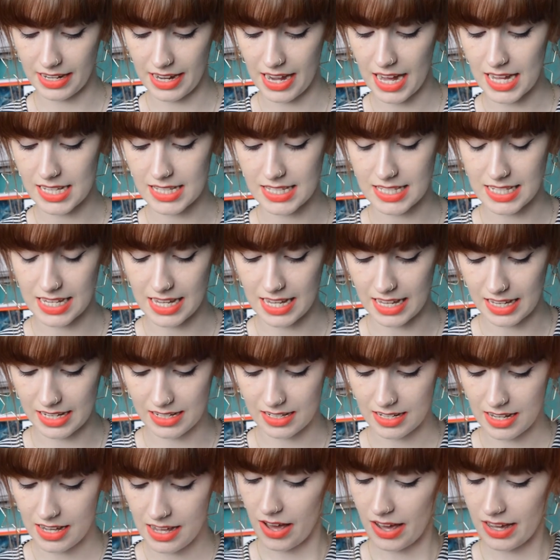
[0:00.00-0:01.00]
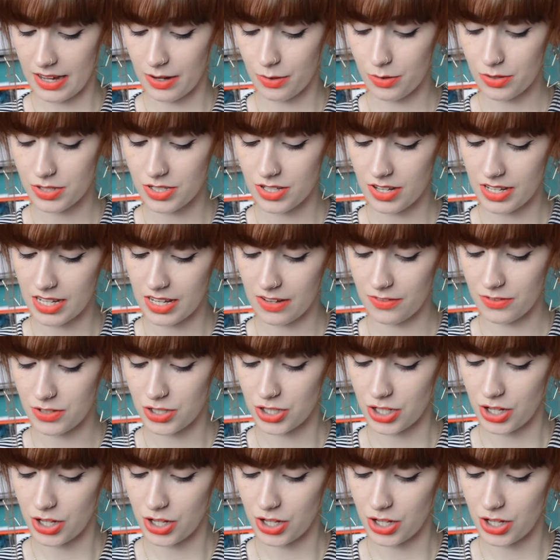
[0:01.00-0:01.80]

it adds it in. It also gives